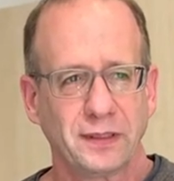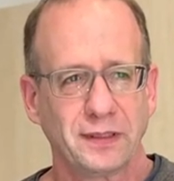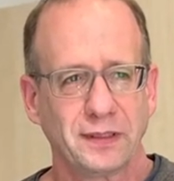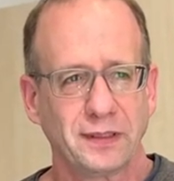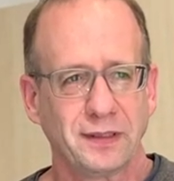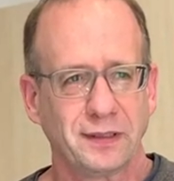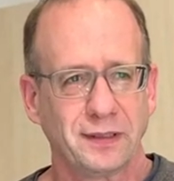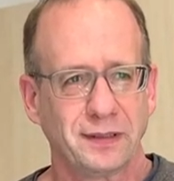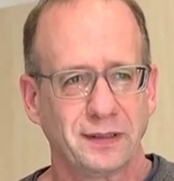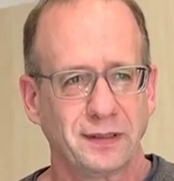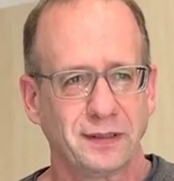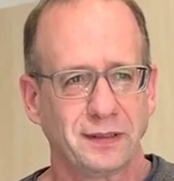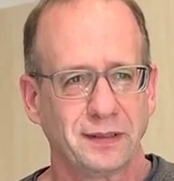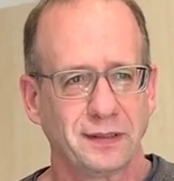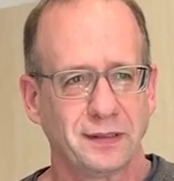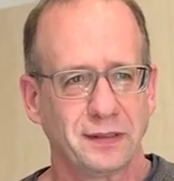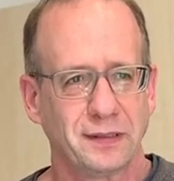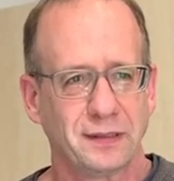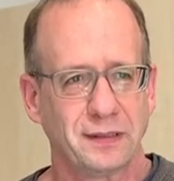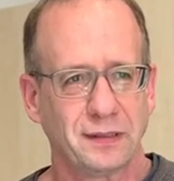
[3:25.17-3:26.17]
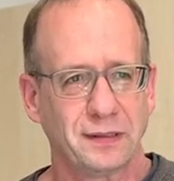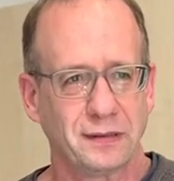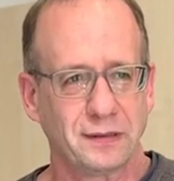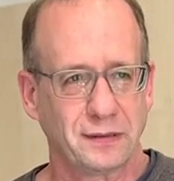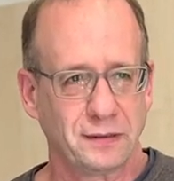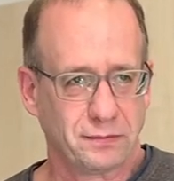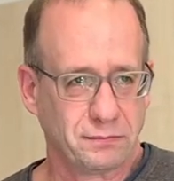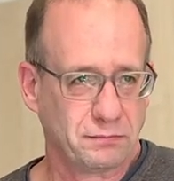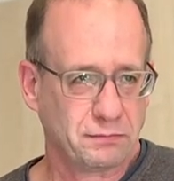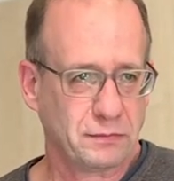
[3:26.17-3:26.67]

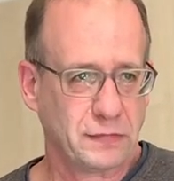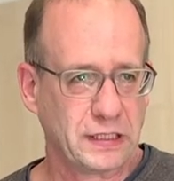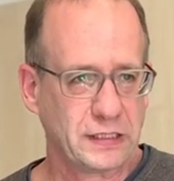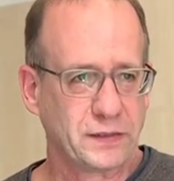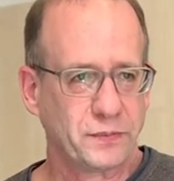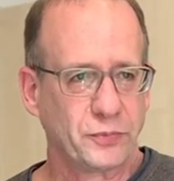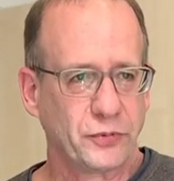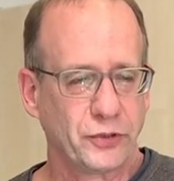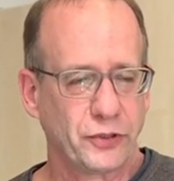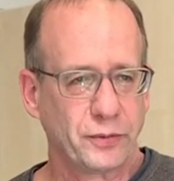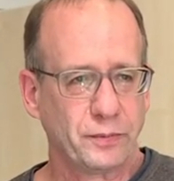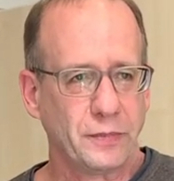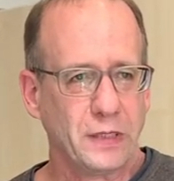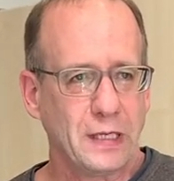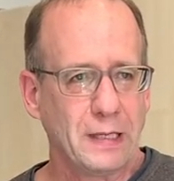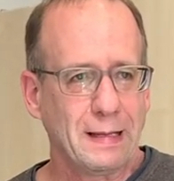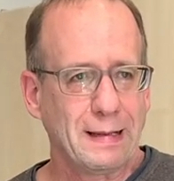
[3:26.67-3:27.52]
uh, a sperm